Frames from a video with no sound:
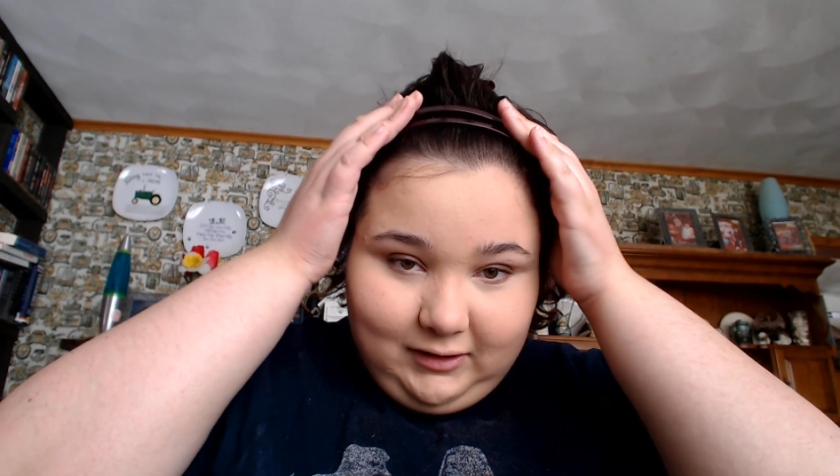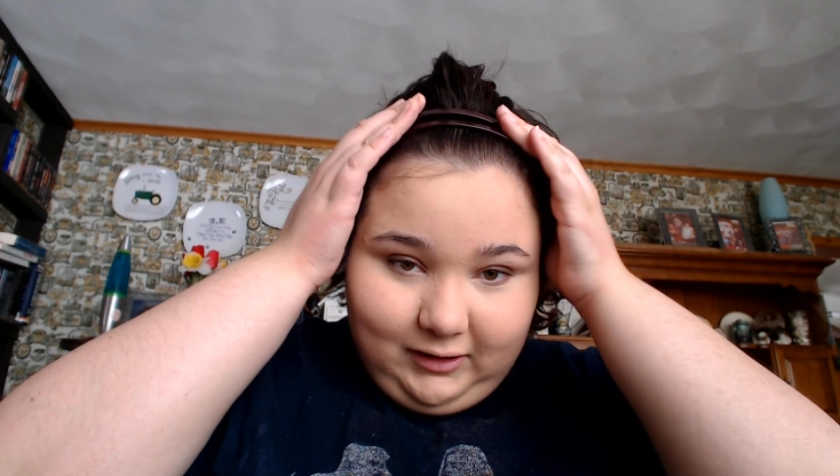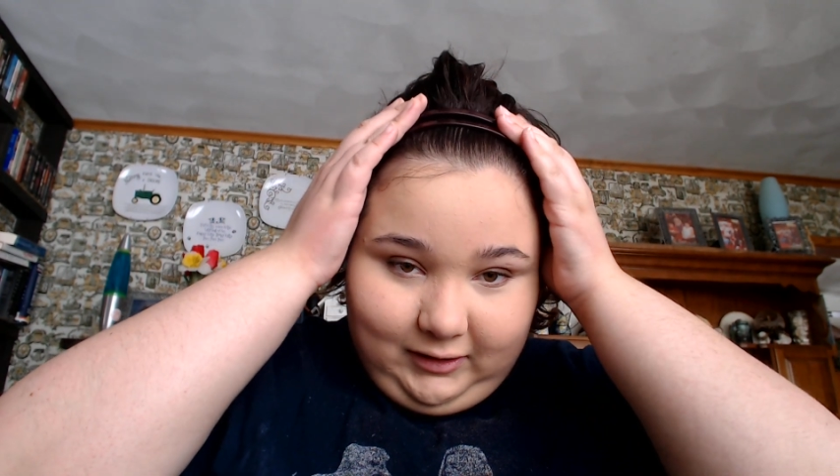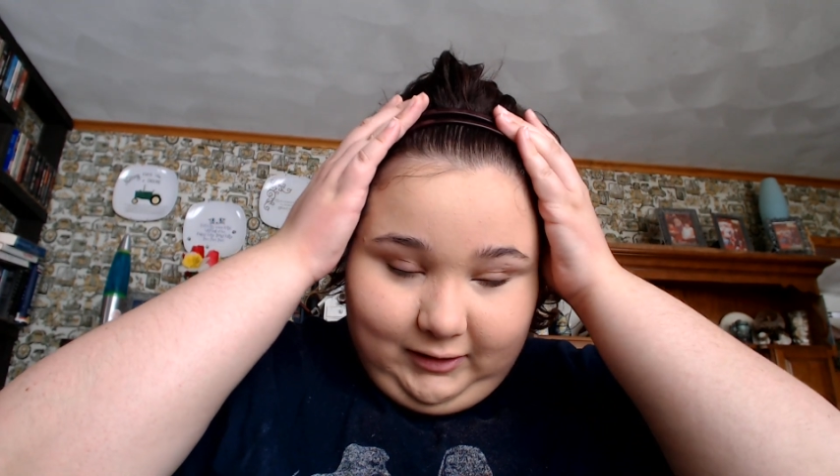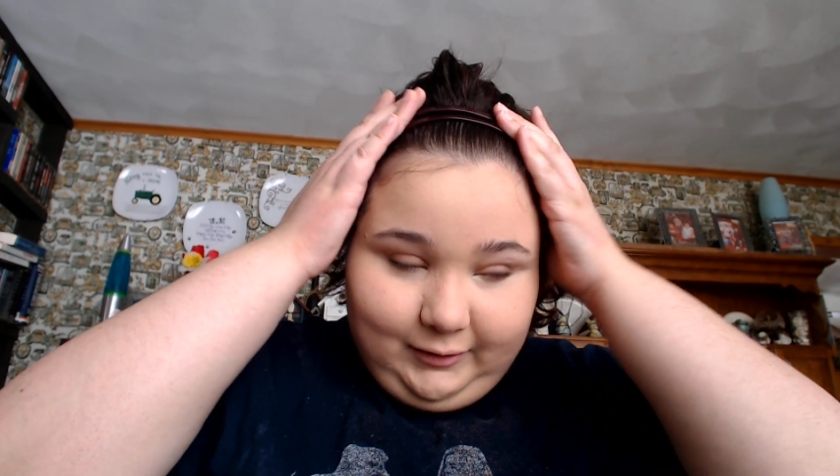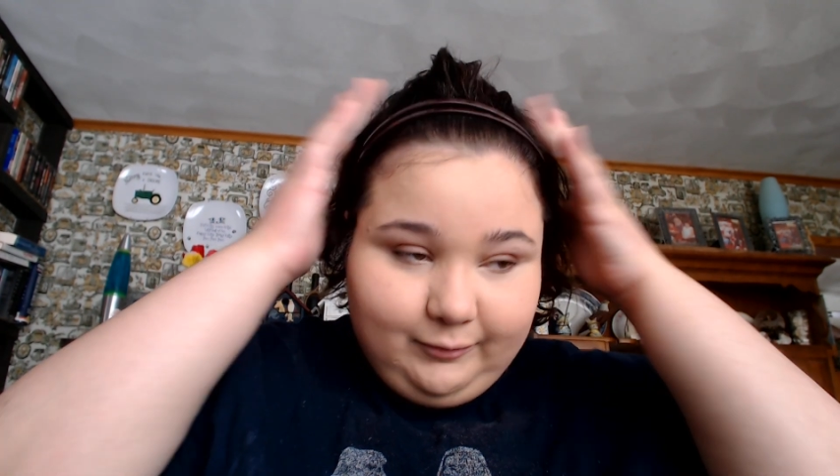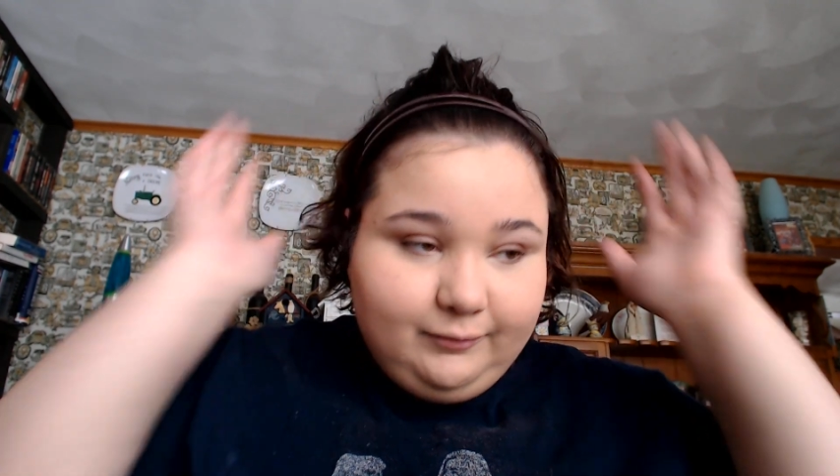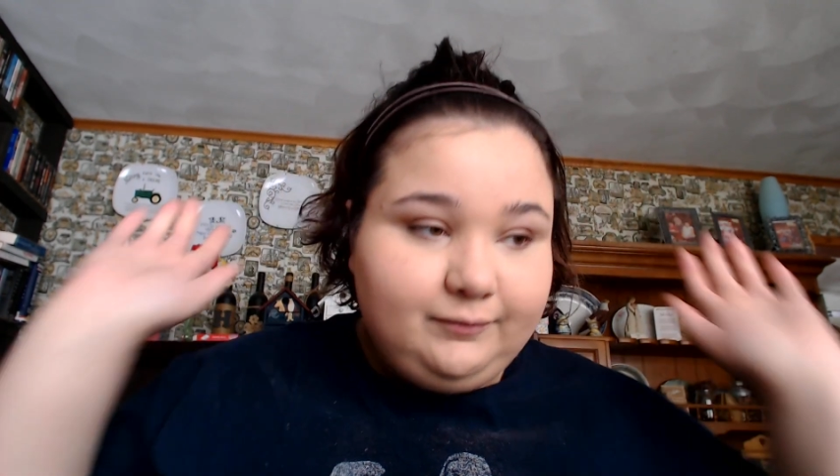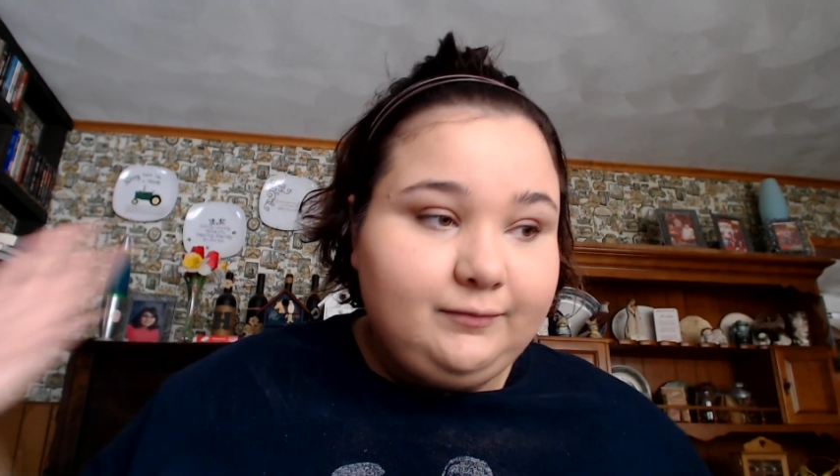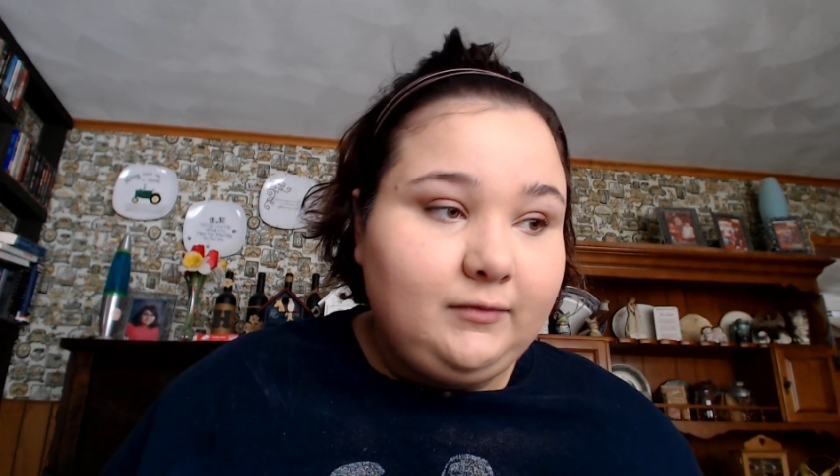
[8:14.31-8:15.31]
And
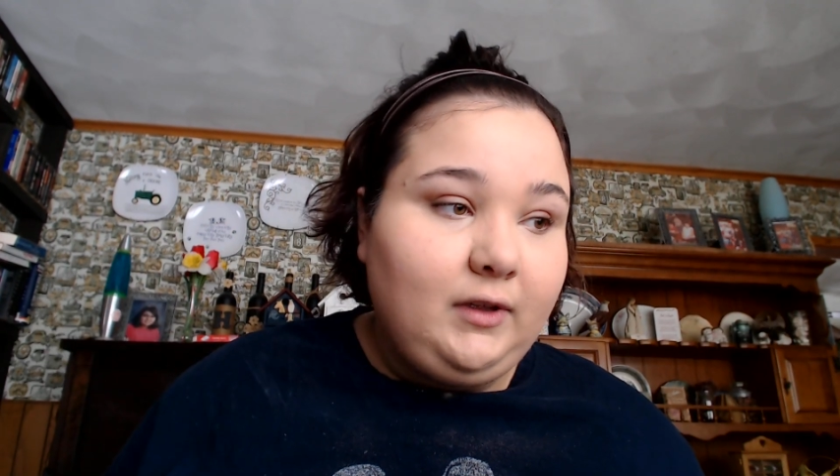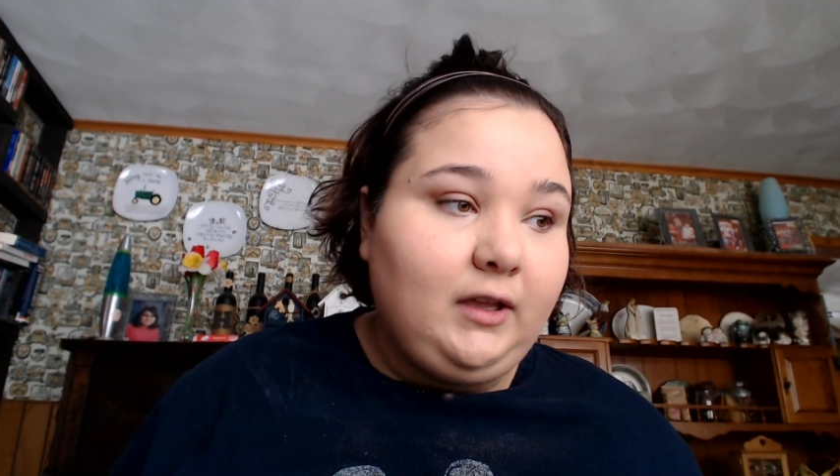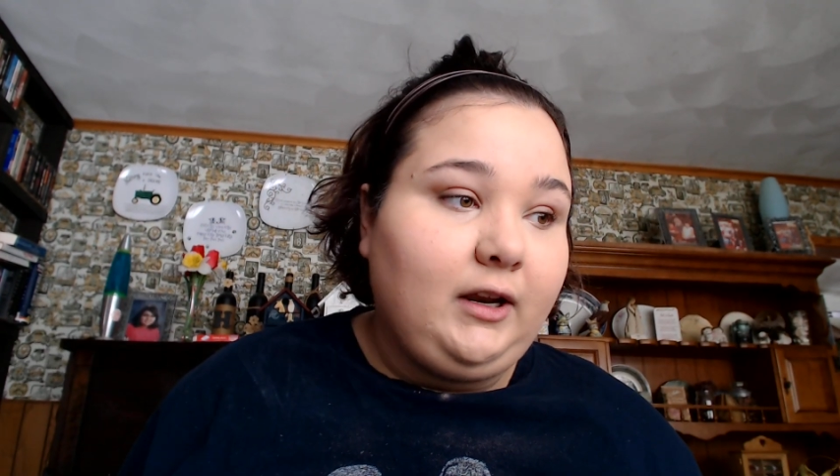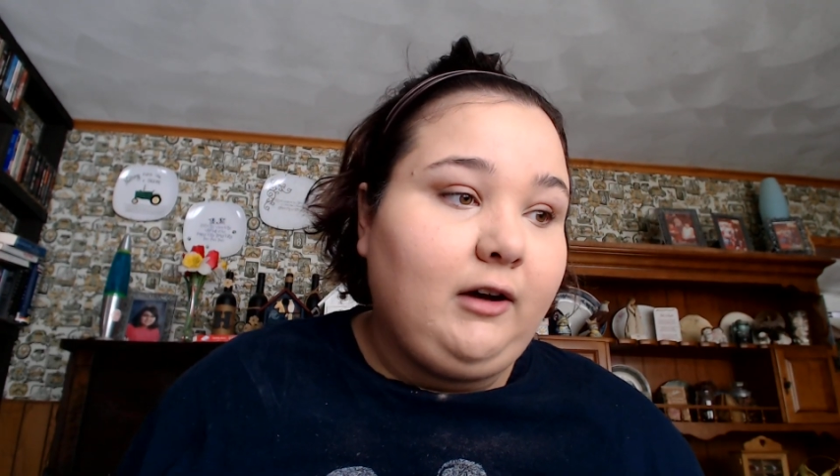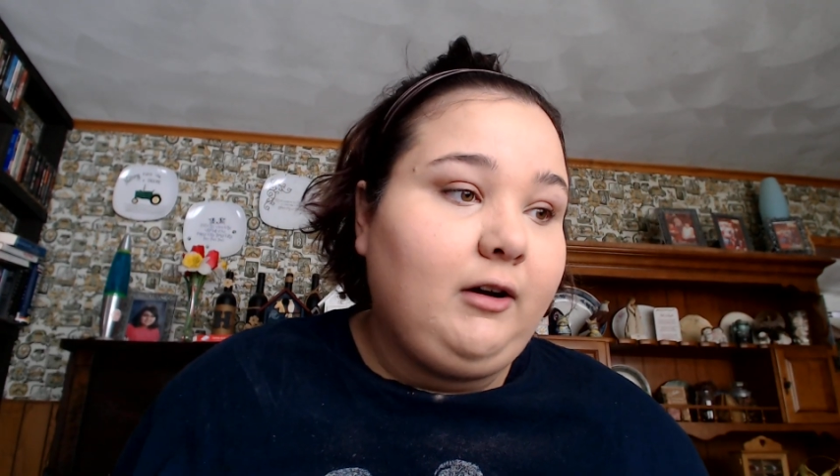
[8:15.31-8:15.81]
now